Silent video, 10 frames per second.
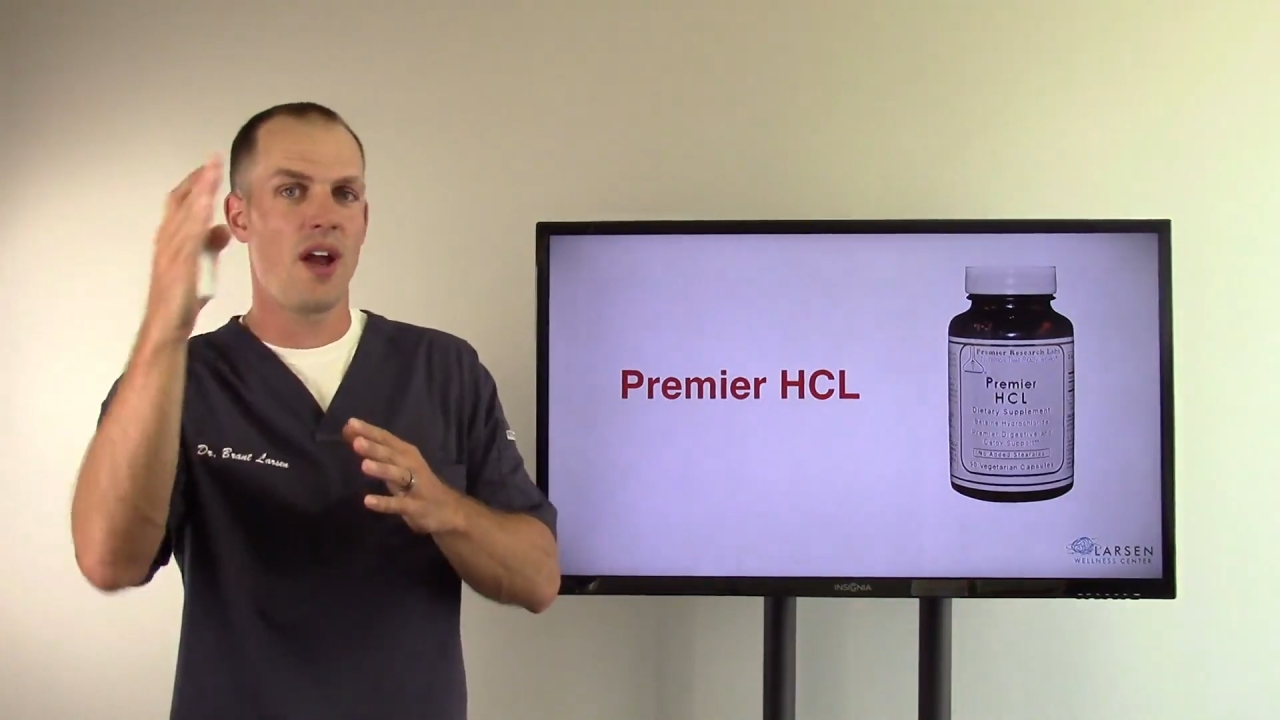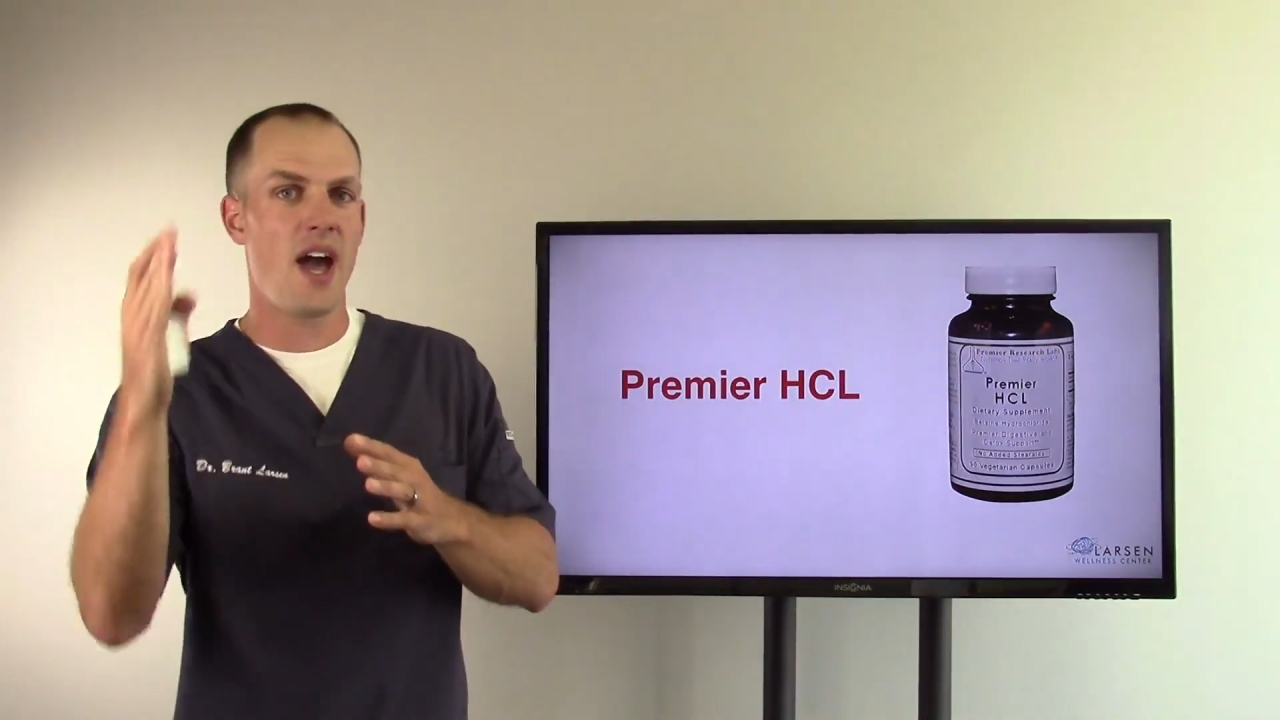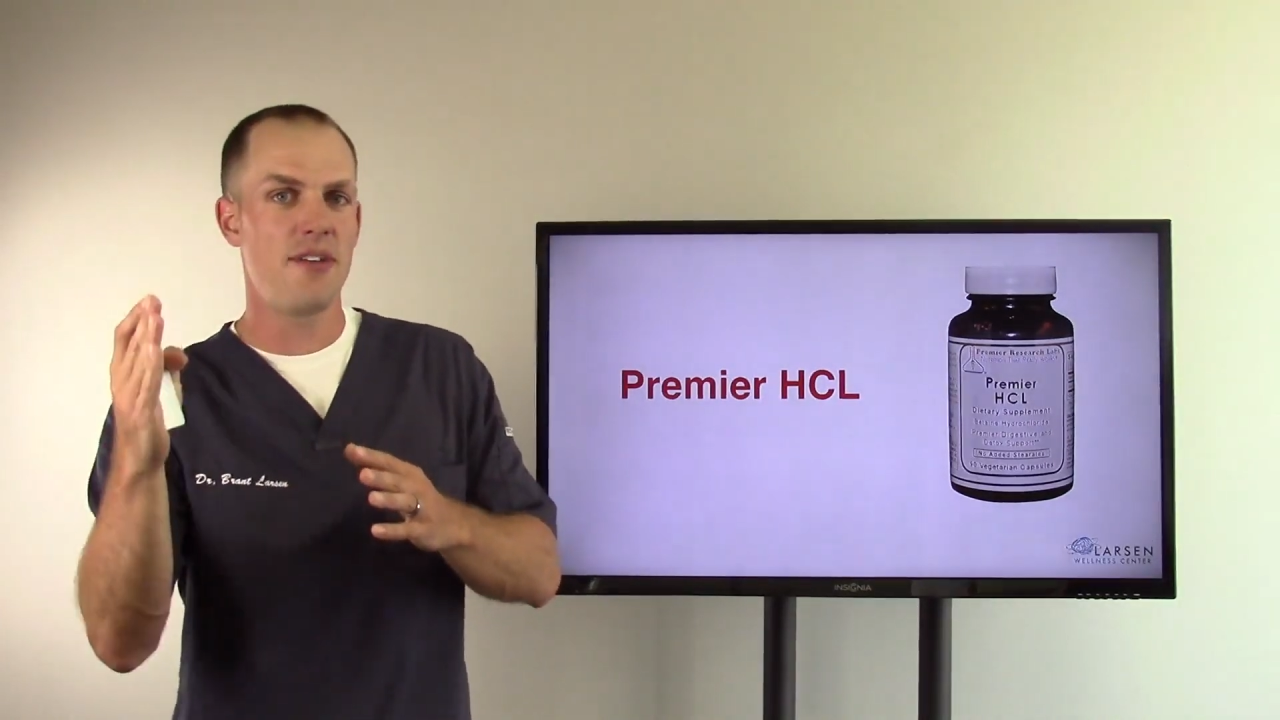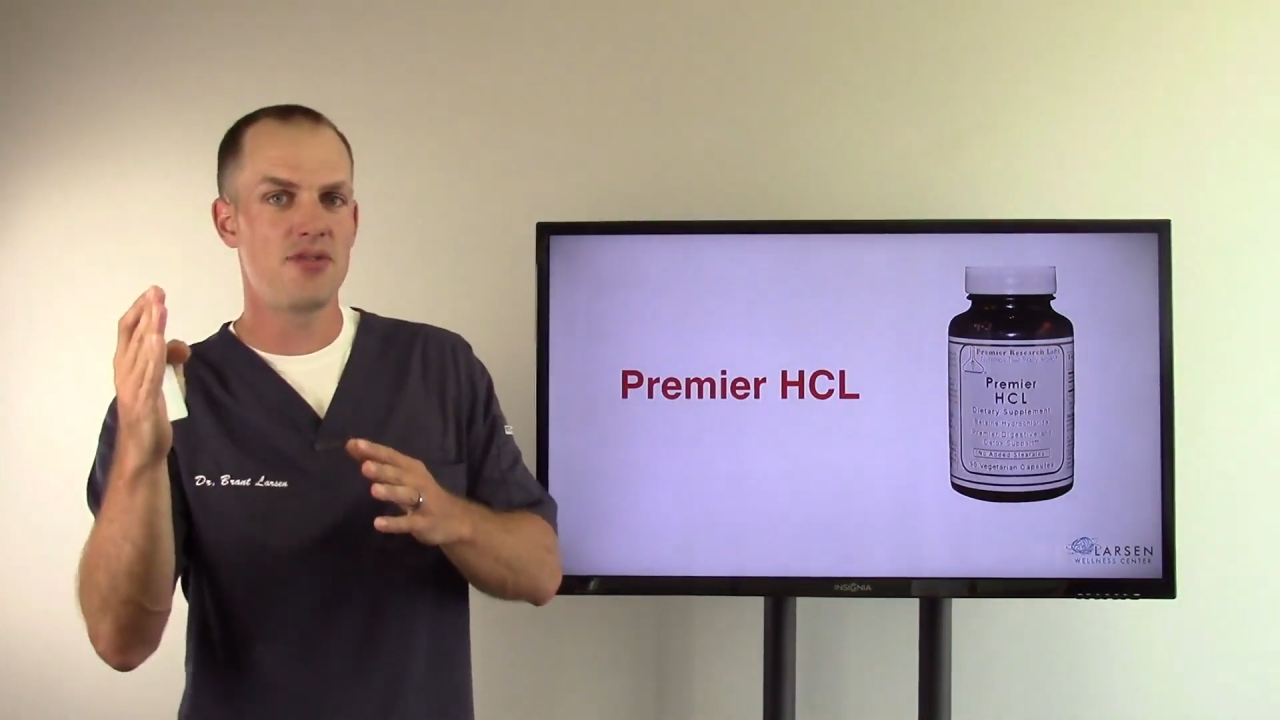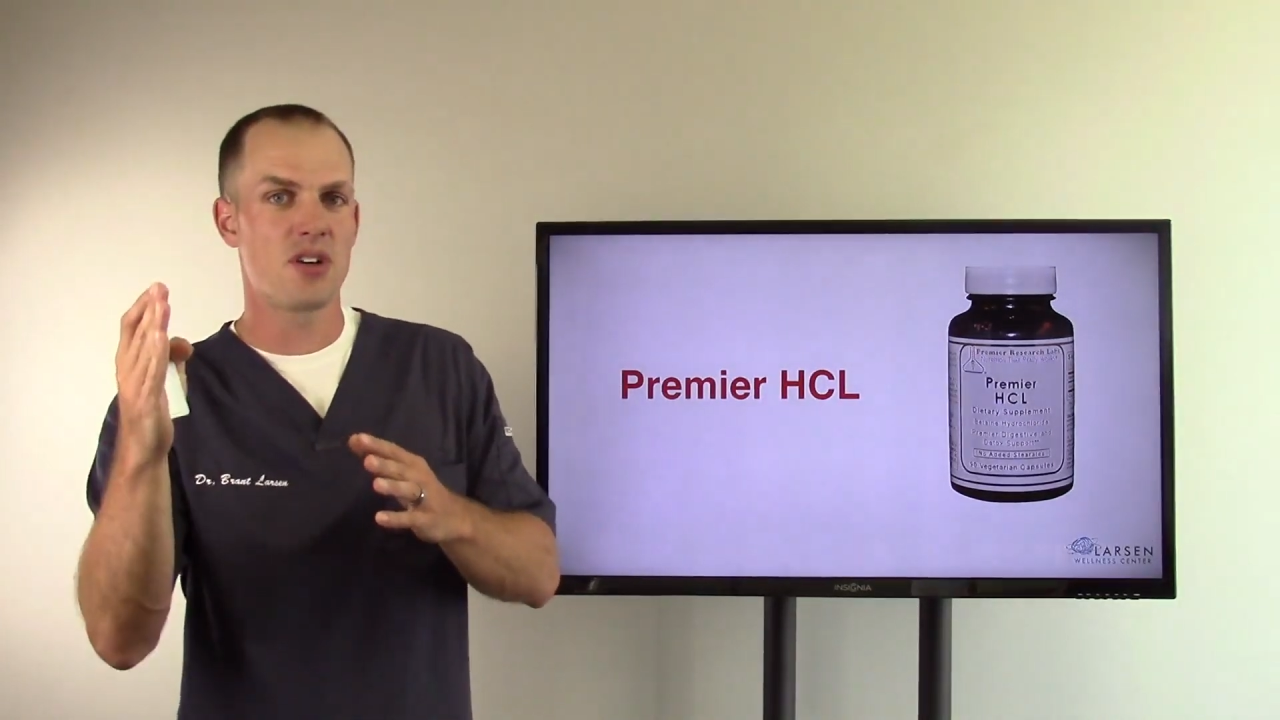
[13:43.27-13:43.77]

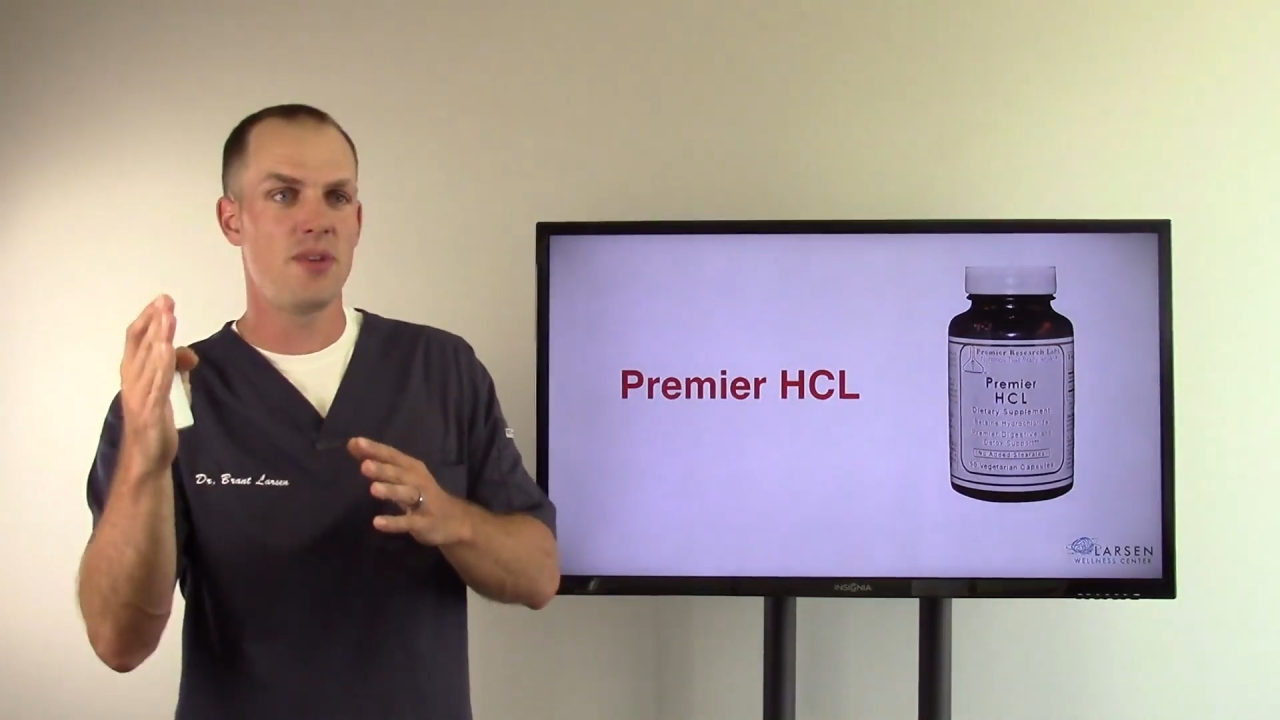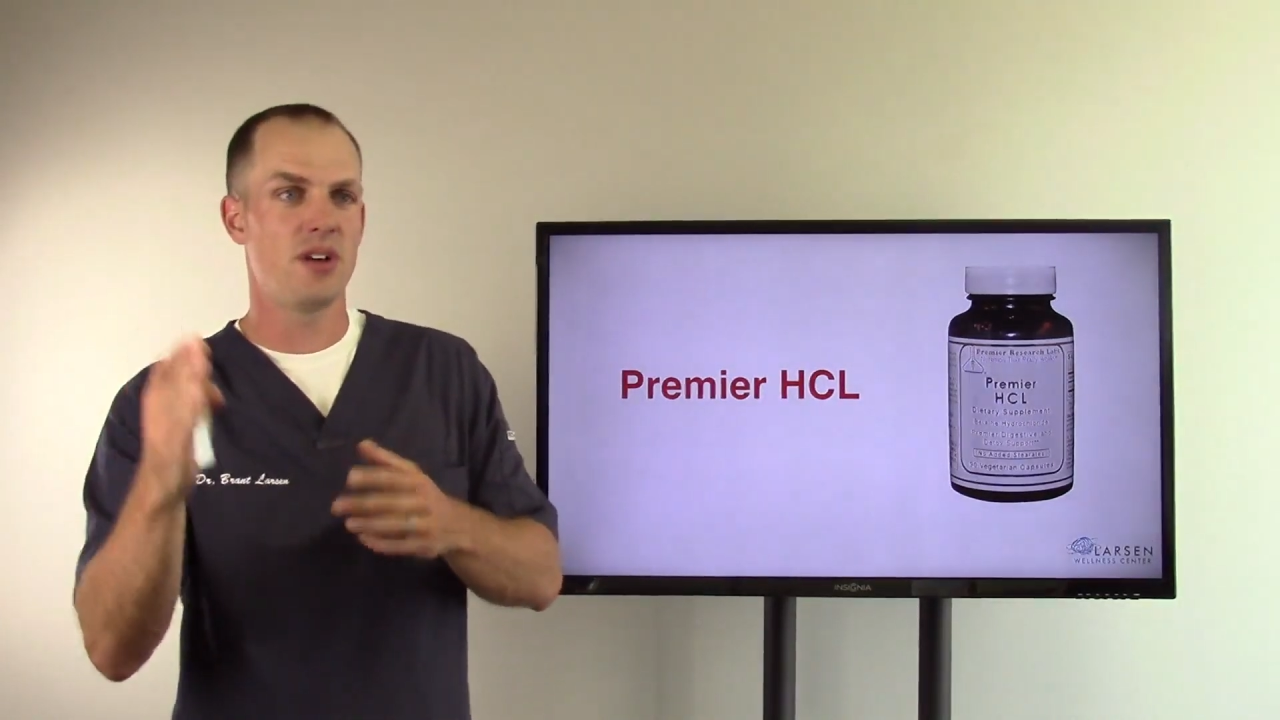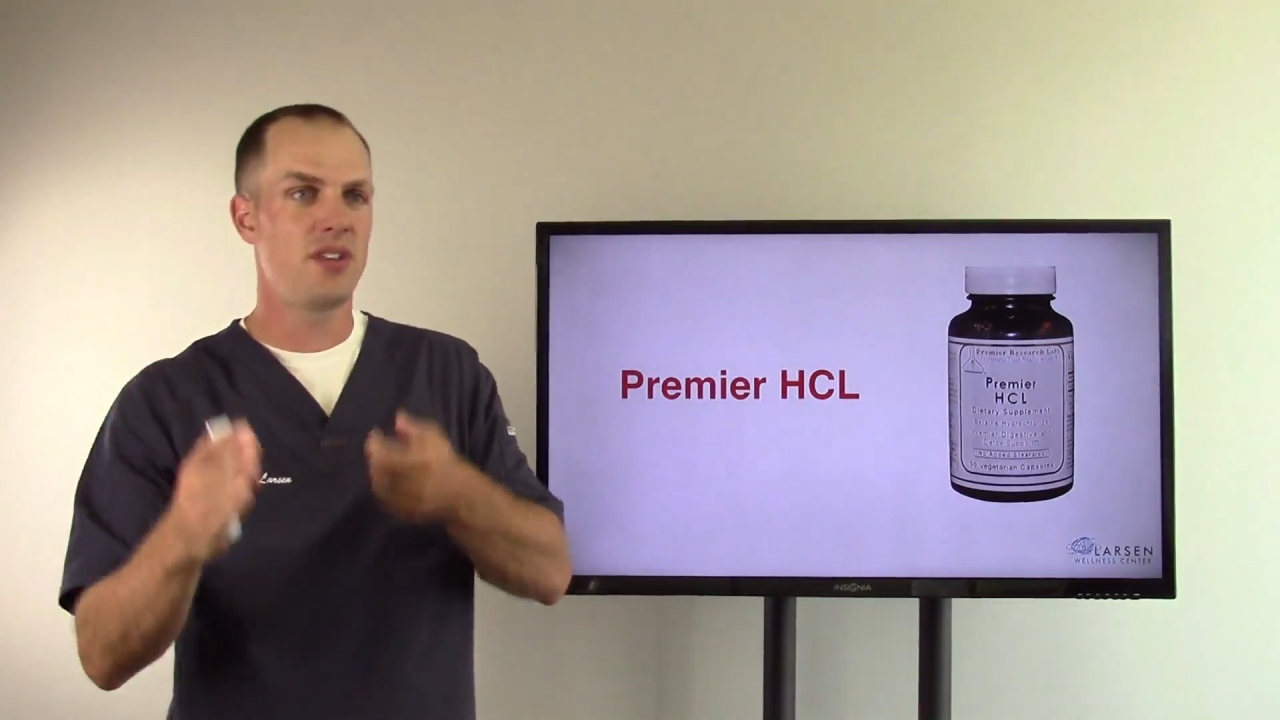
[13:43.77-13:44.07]
after a meal,